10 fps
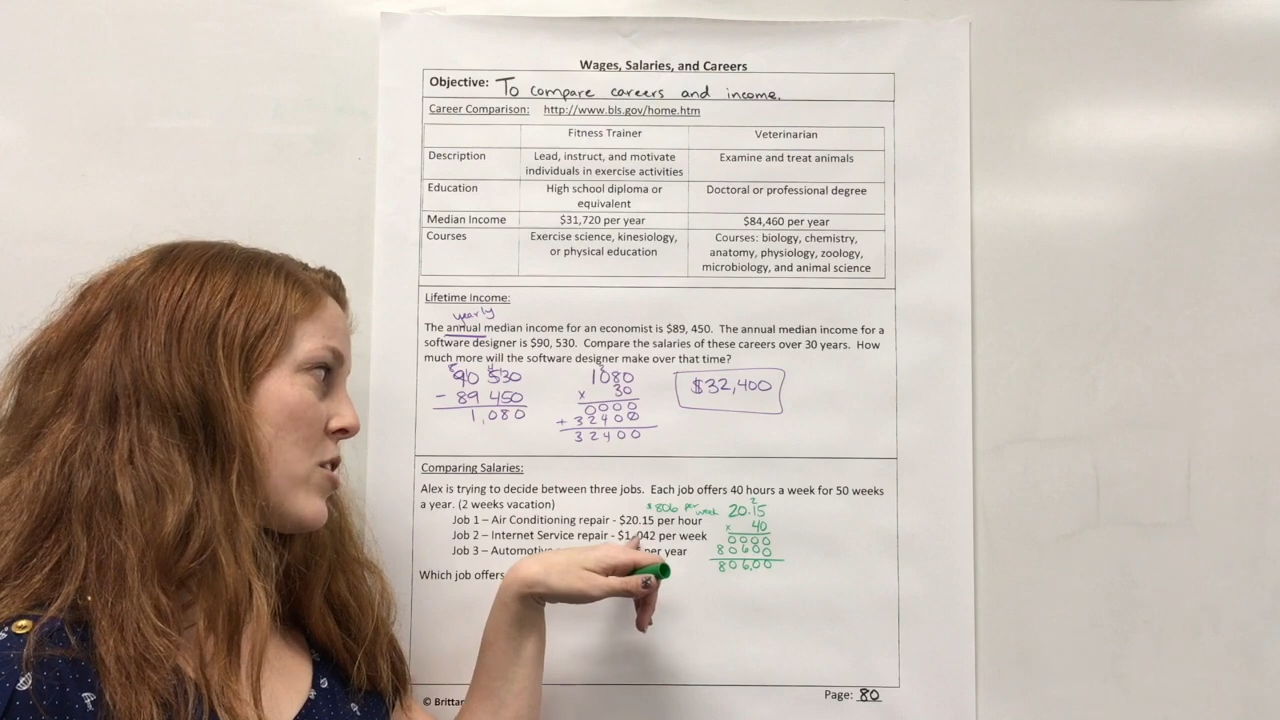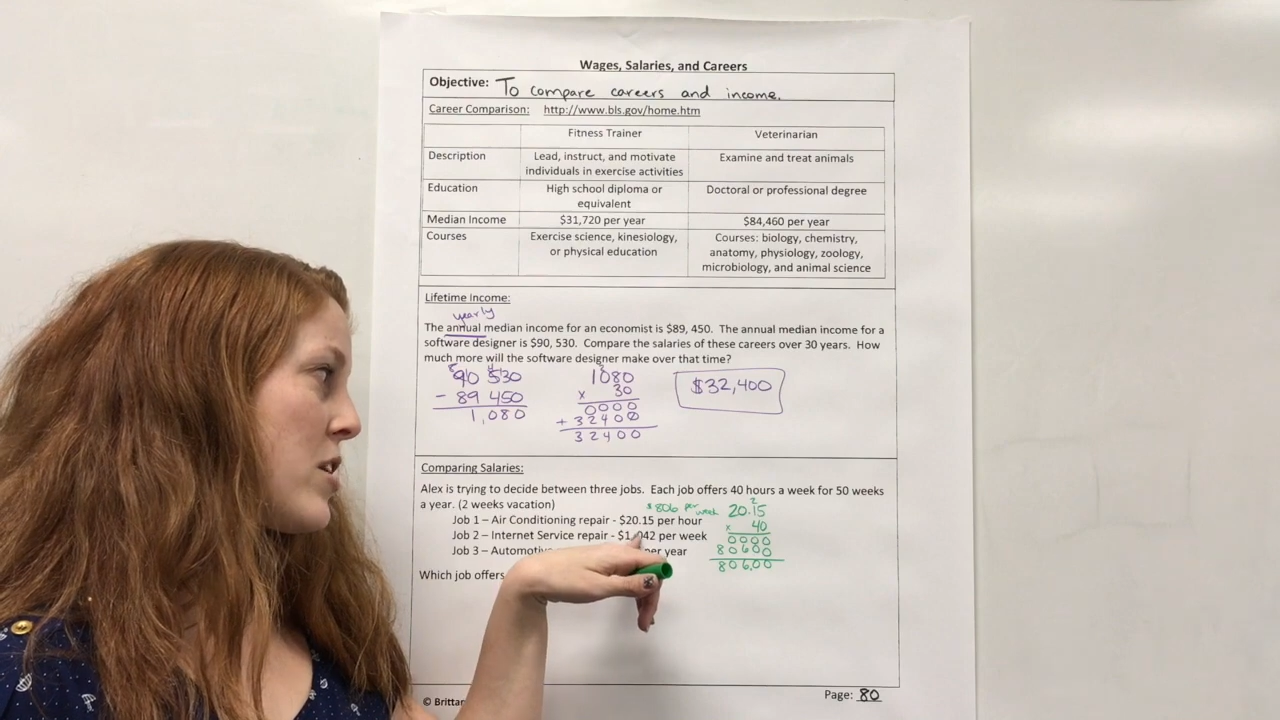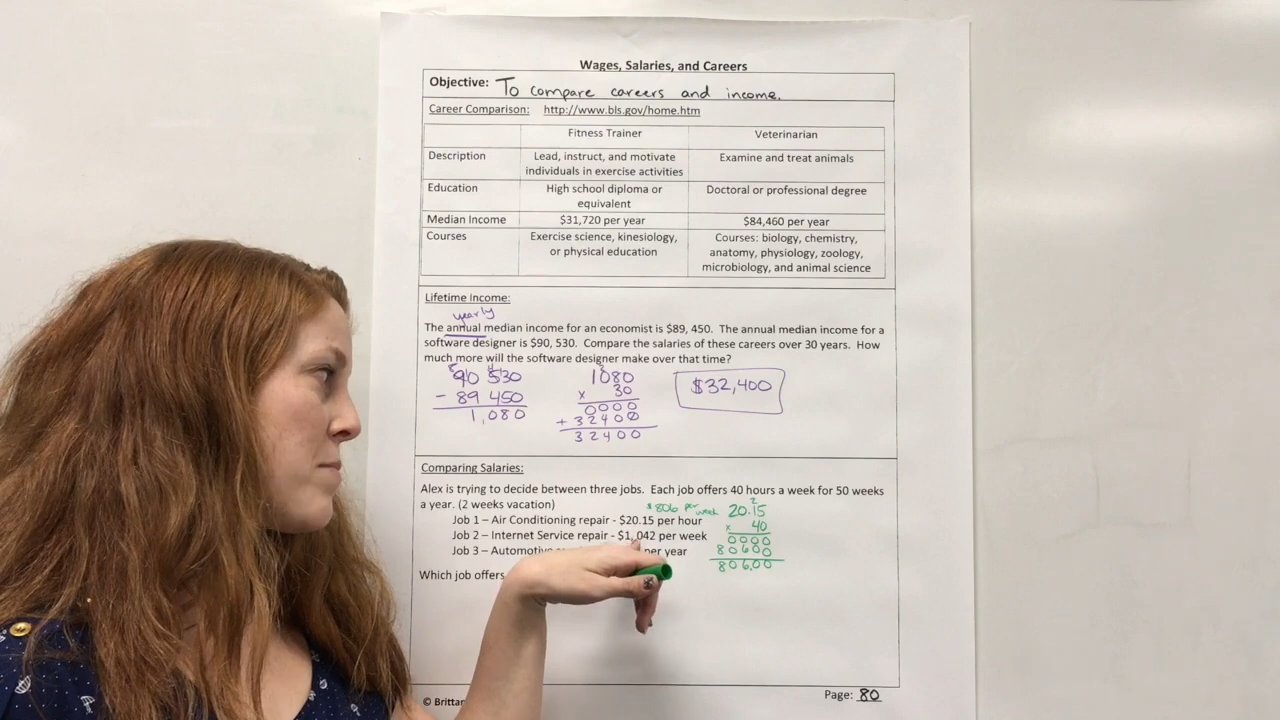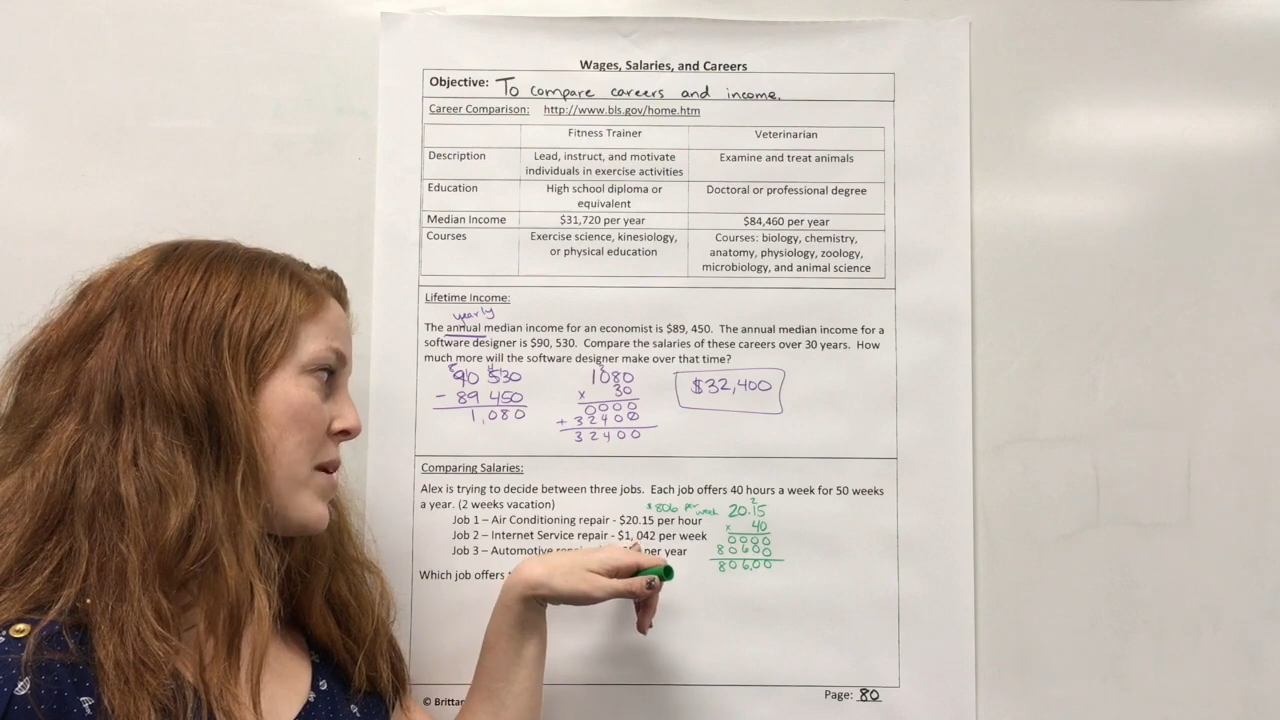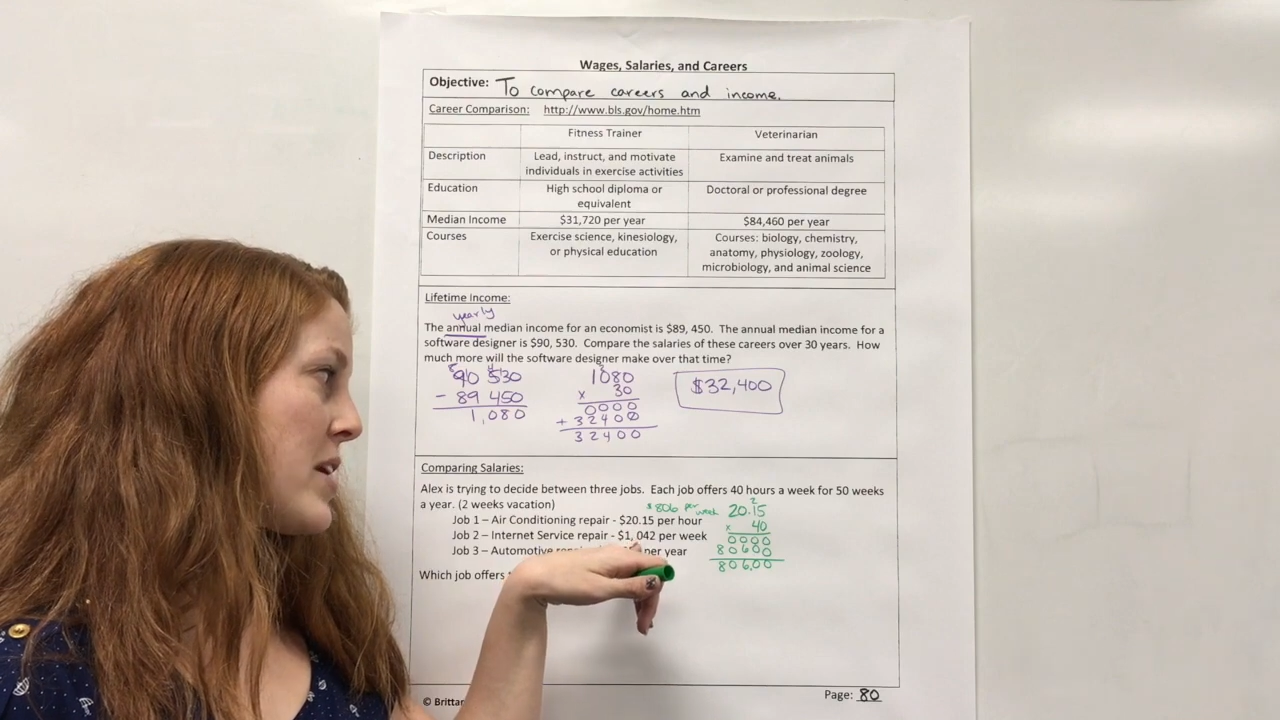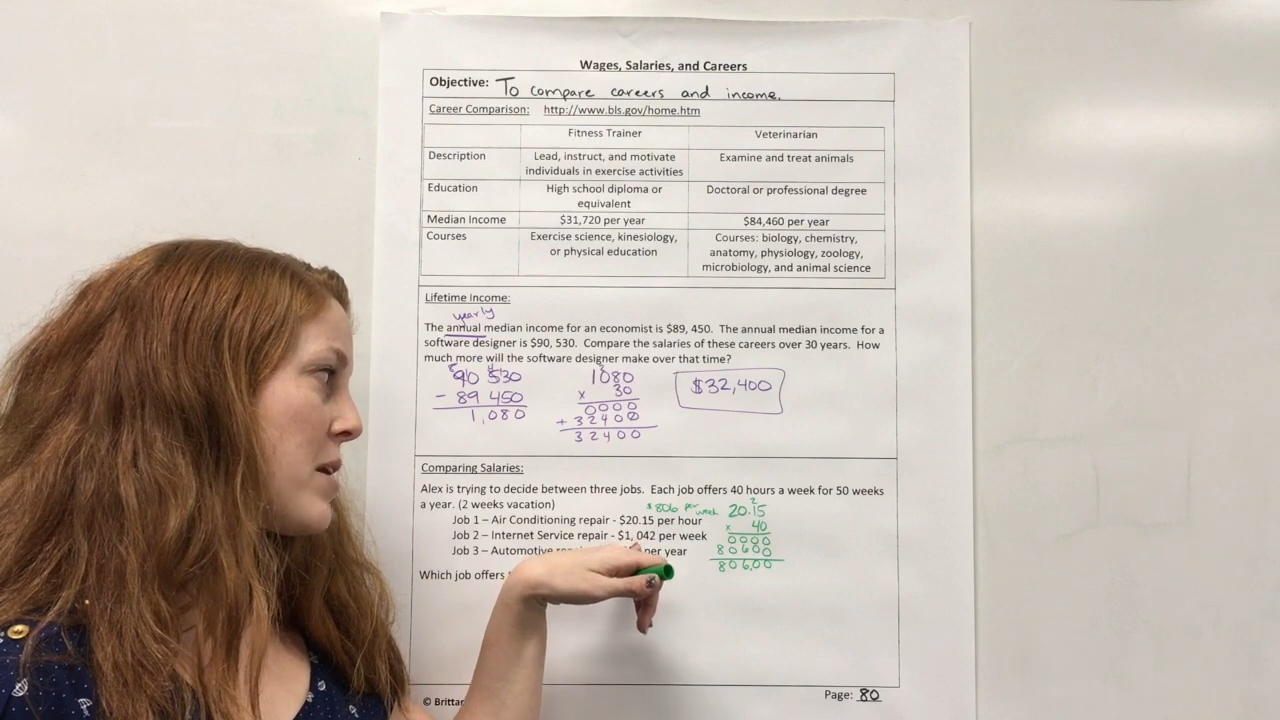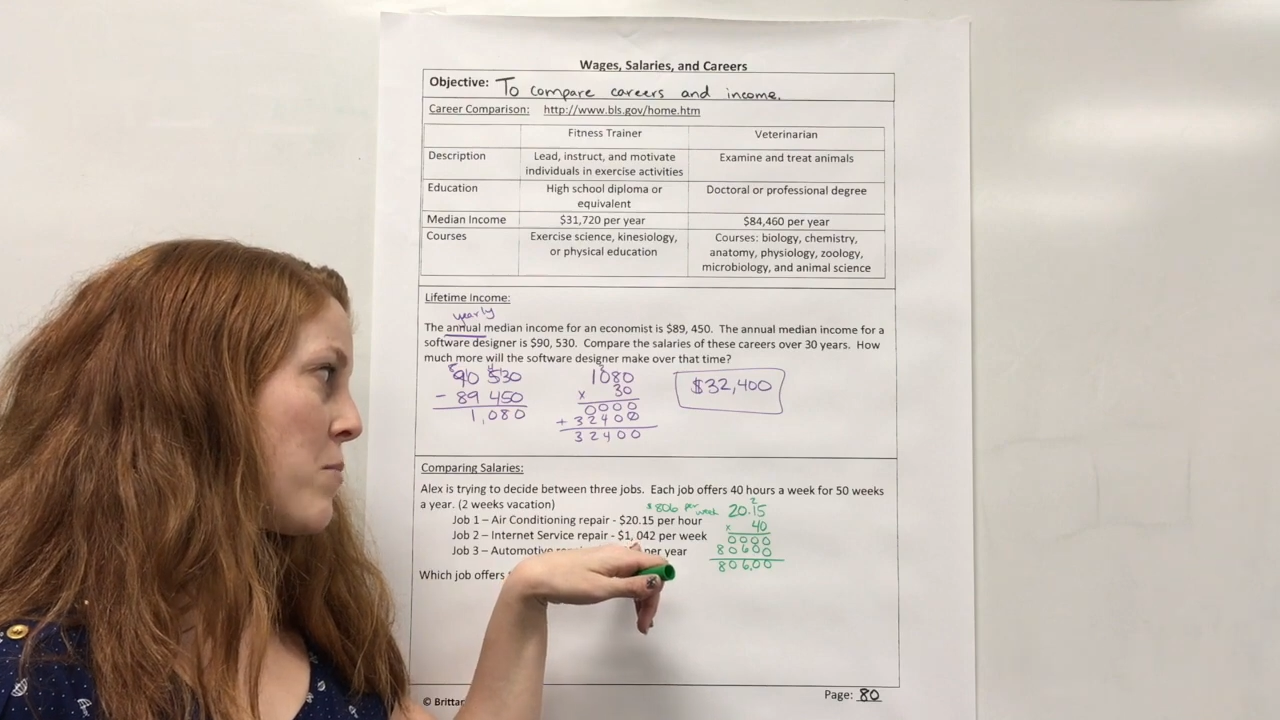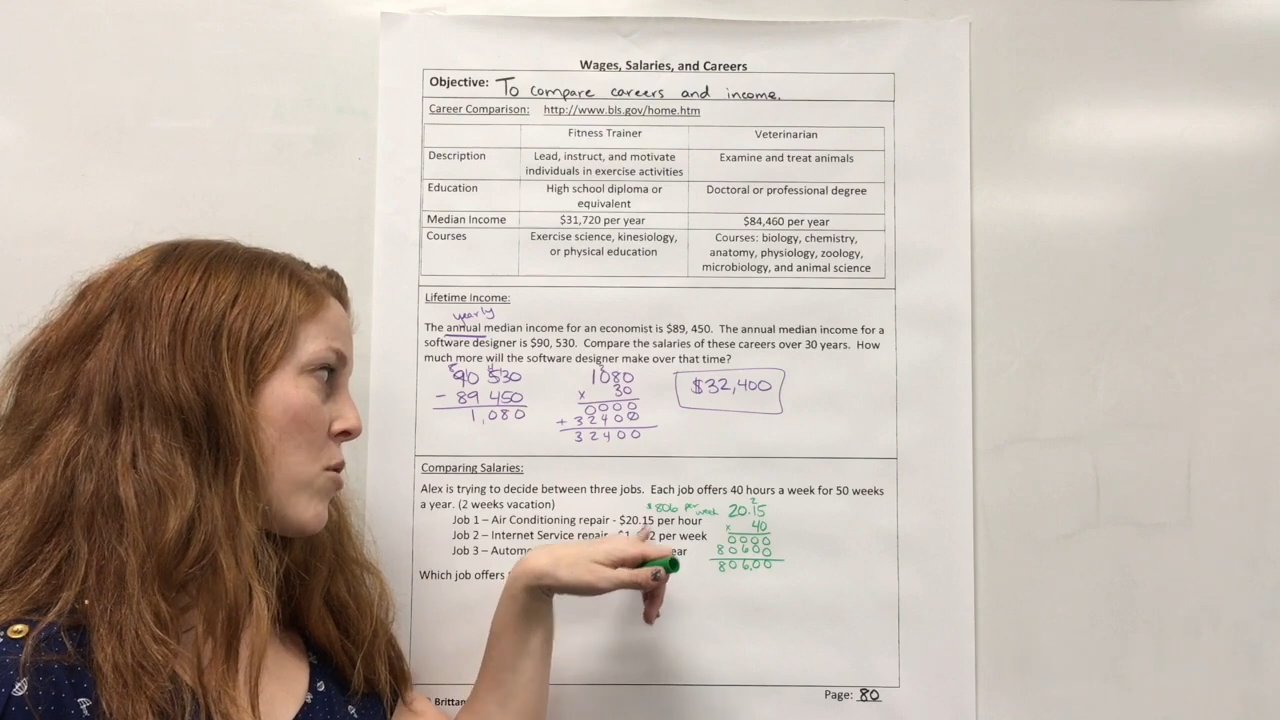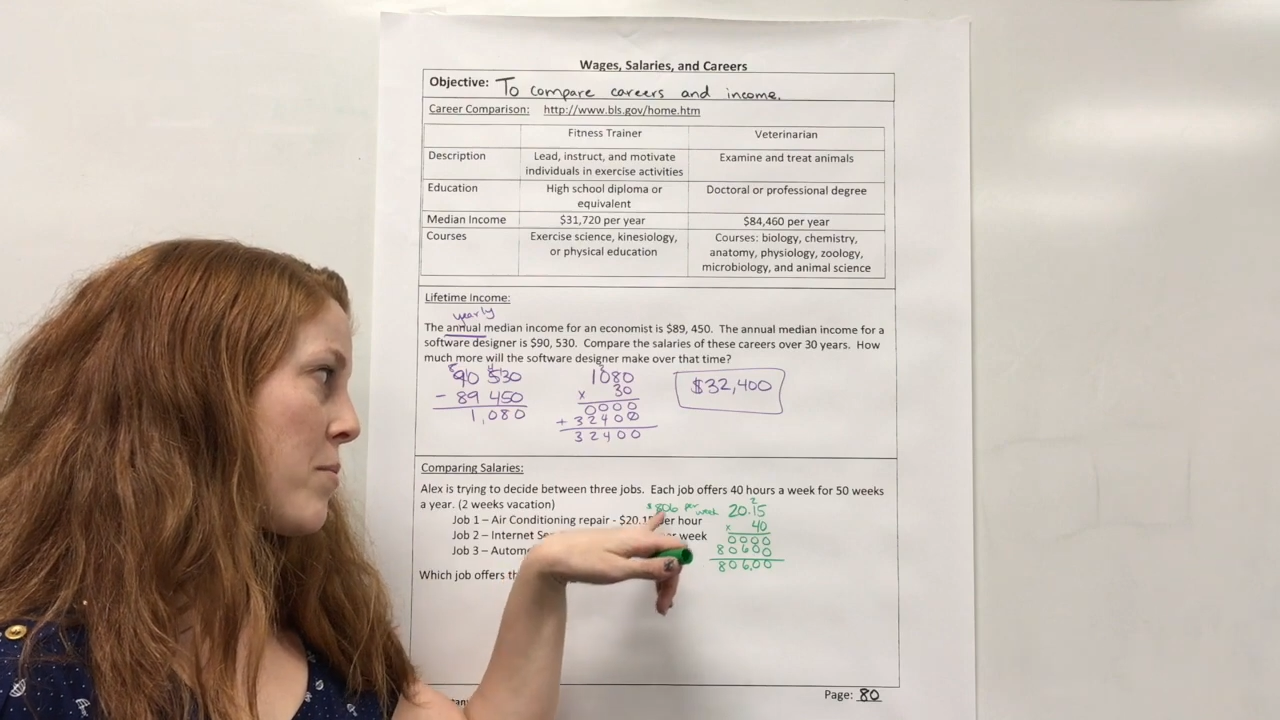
already making more